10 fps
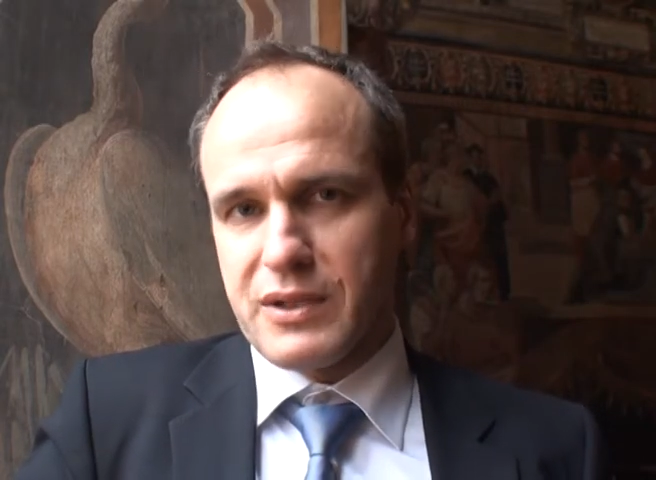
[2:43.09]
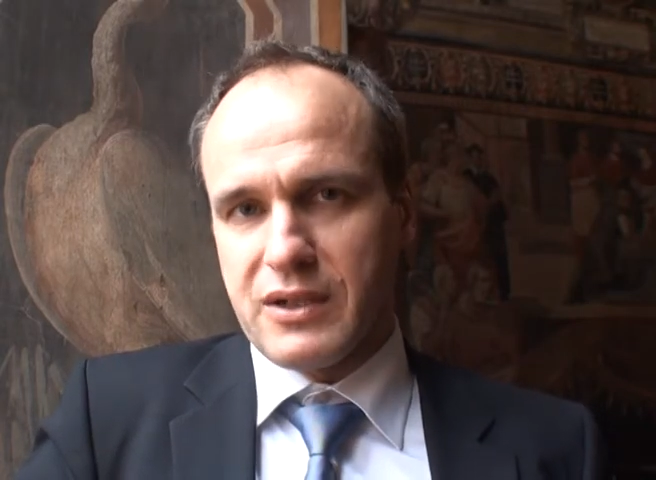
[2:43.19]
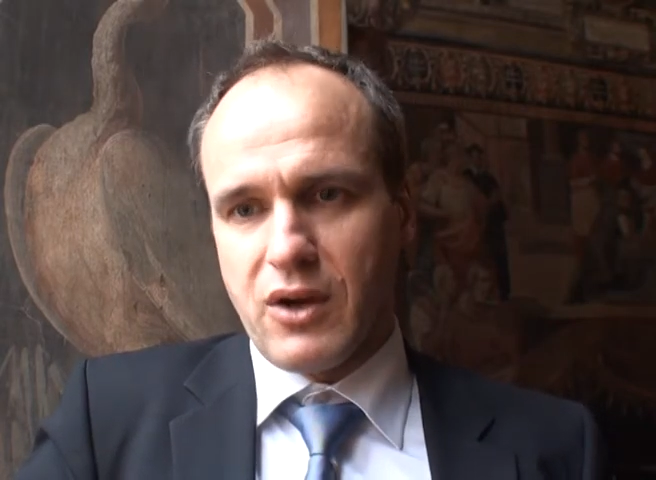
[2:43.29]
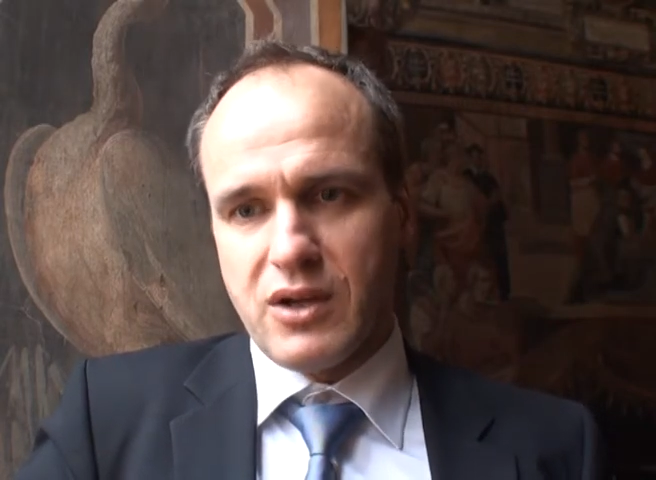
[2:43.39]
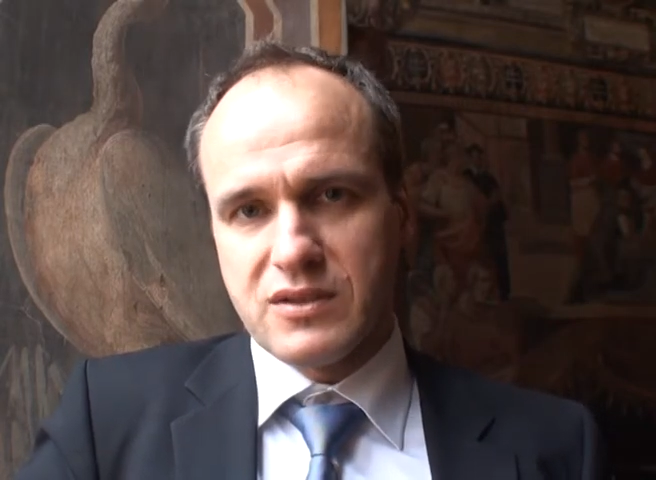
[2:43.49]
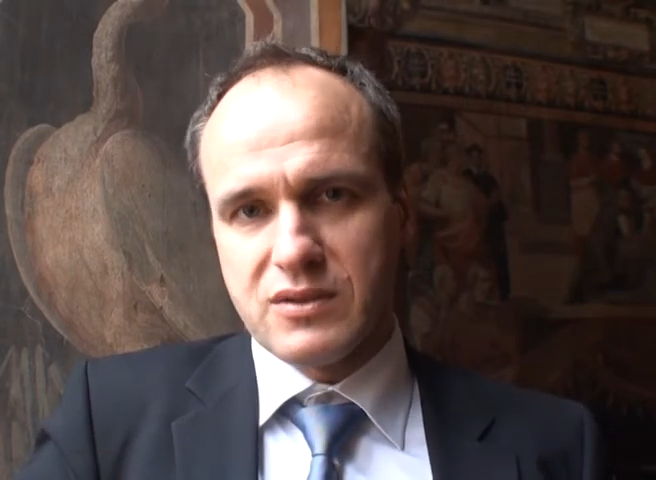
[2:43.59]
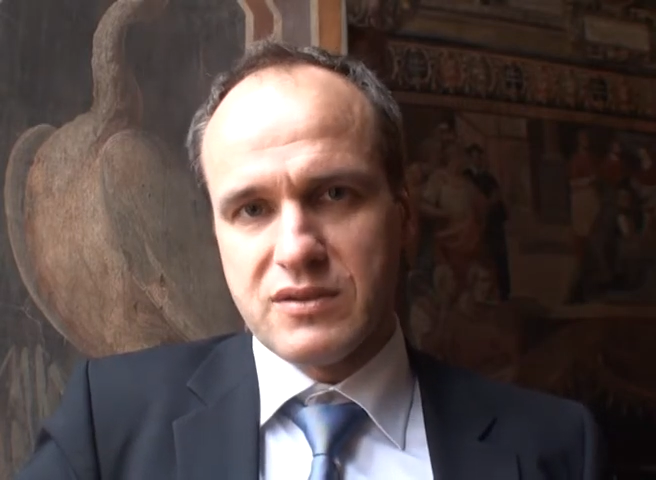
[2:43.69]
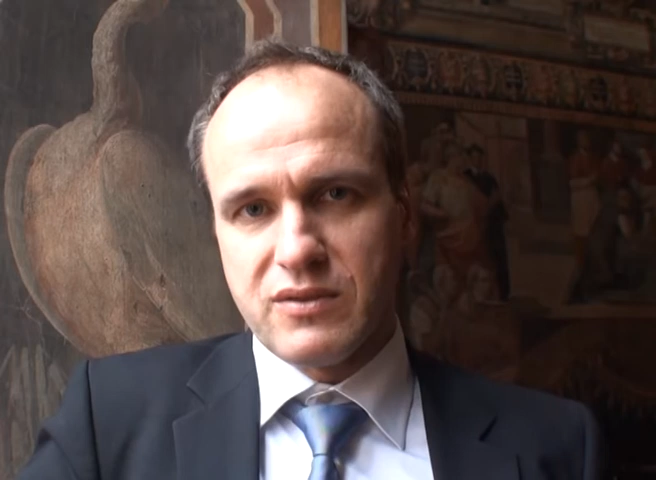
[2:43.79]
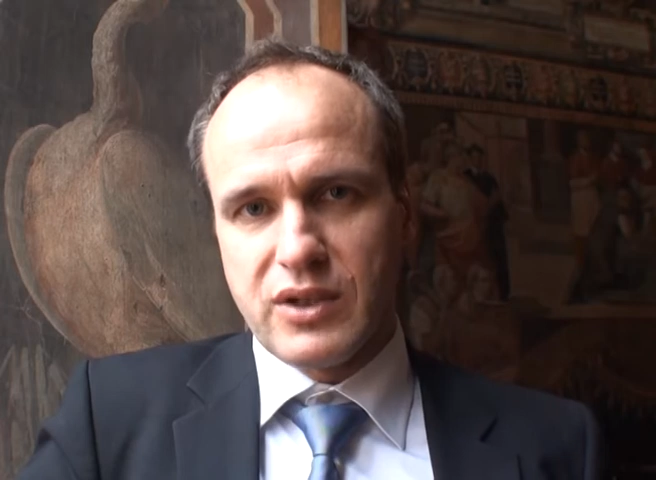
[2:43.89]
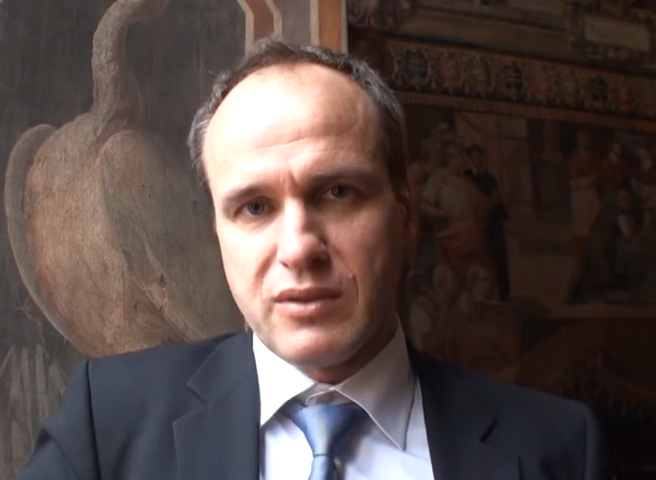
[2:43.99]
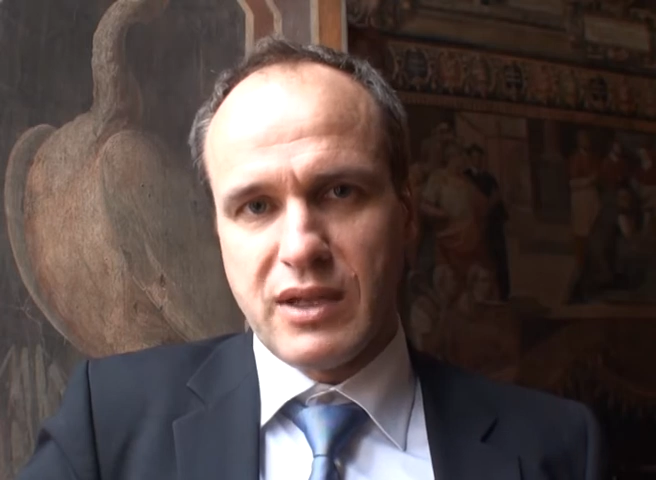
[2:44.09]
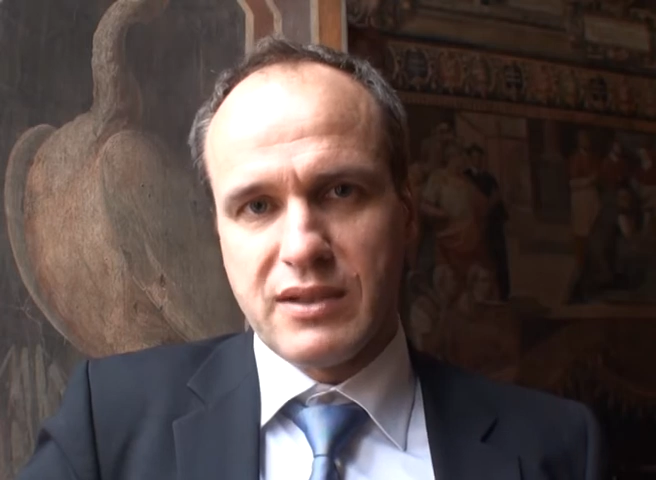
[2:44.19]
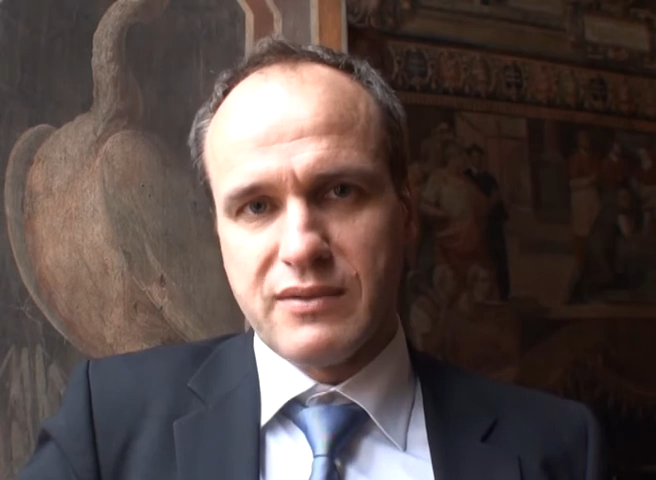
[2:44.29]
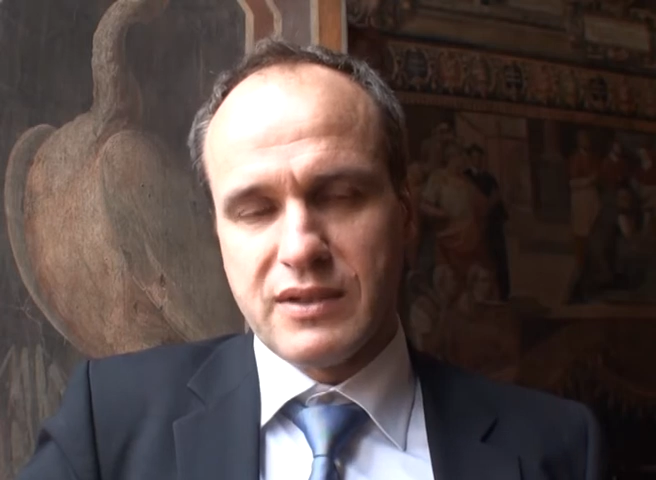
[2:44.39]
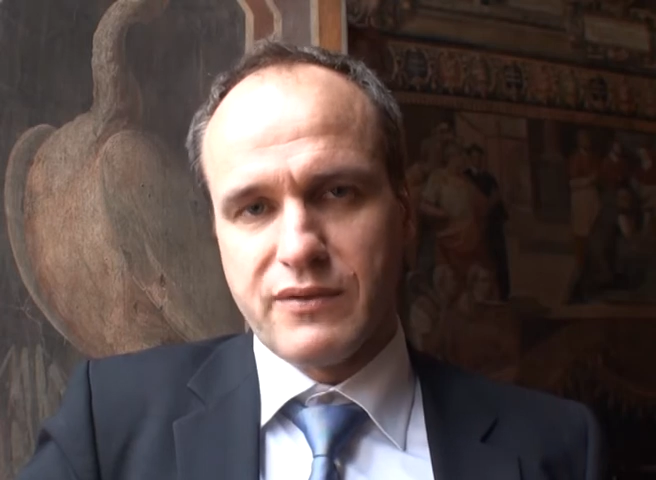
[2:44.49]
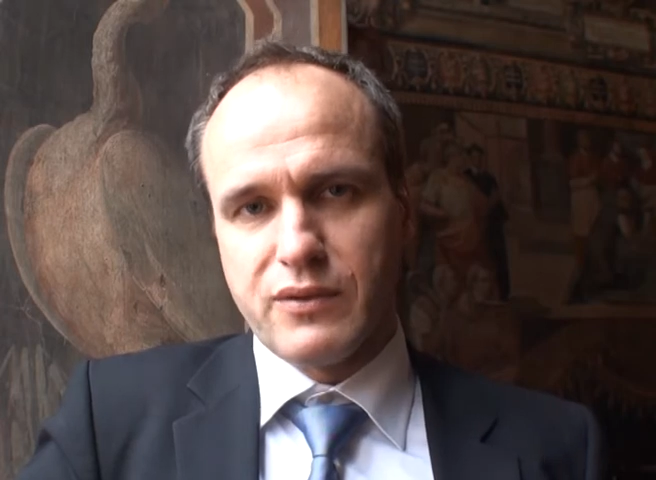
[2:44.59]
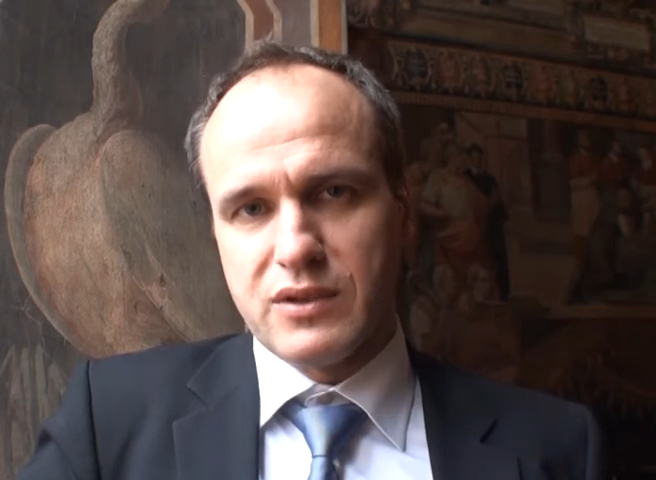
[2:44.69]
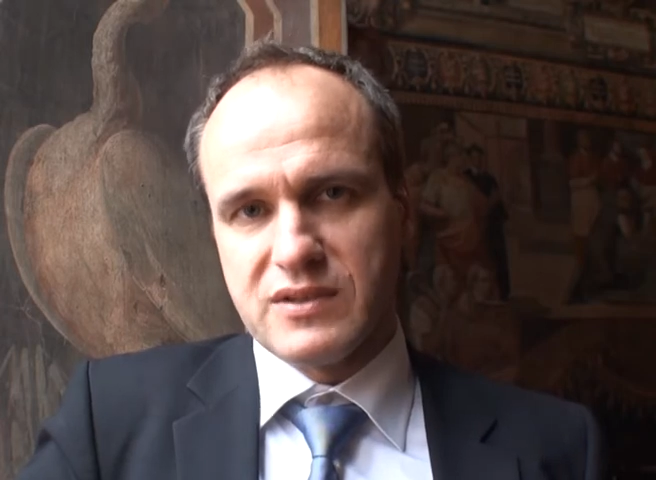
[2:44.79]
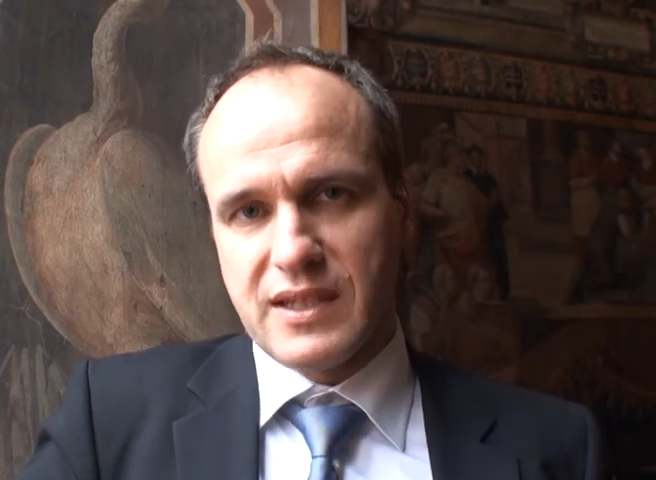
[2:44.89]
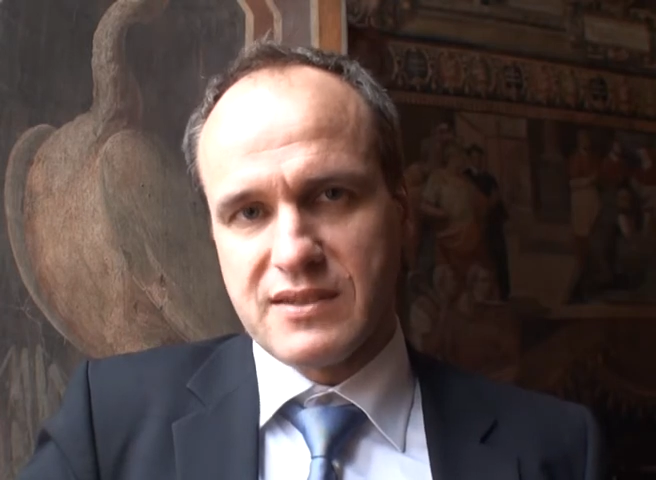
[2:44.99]
but also is very relevant
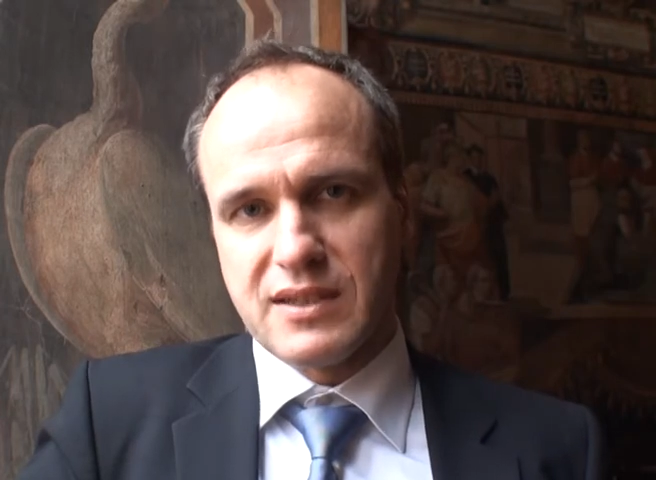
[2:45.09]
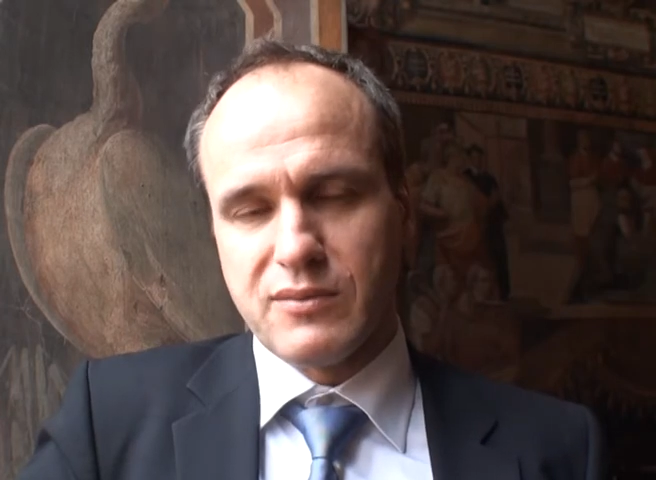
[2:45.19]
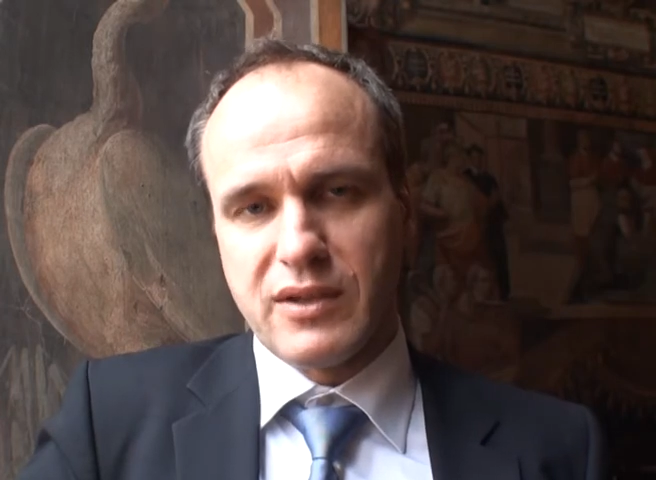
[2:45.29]
for assessing